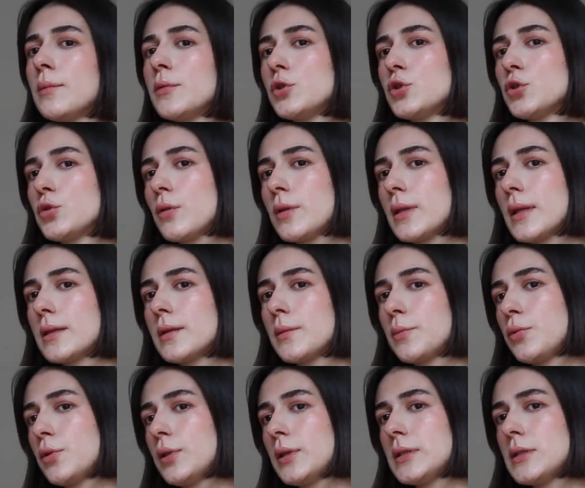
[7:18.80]
be sure that the
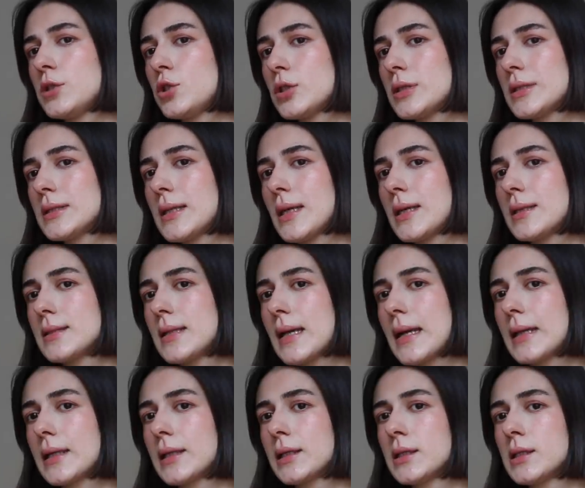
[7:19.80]
police just has
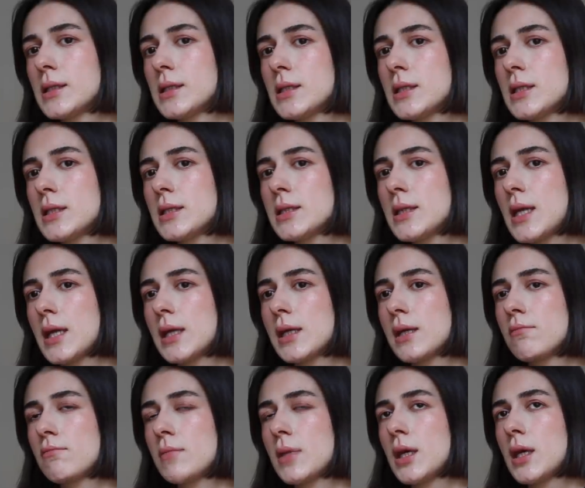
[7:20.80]
like
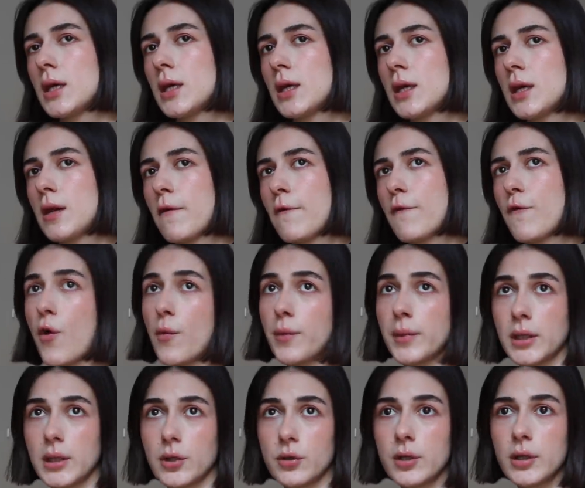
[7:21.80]
taken me from
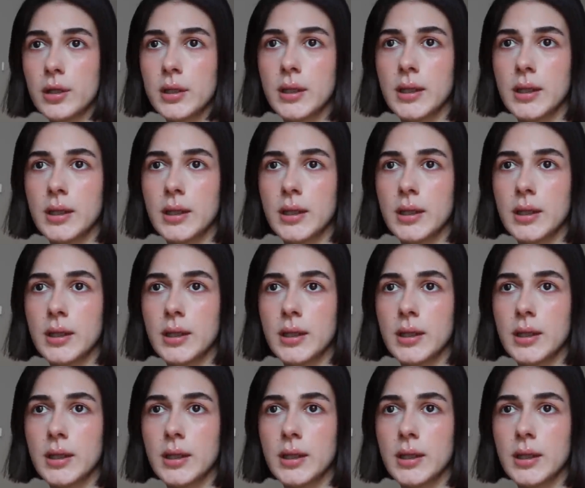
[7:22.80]
here.